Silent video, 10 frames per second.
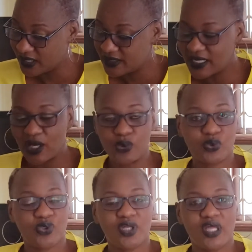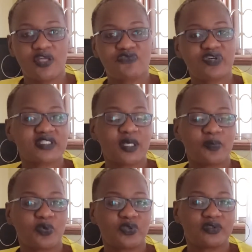Now, for
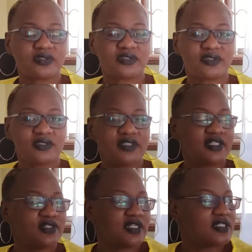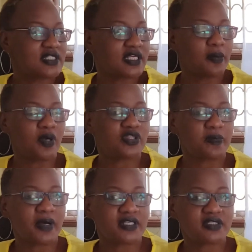example, let's think about the
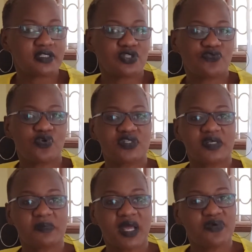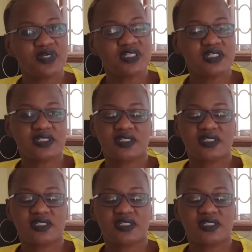past. You've gotten married,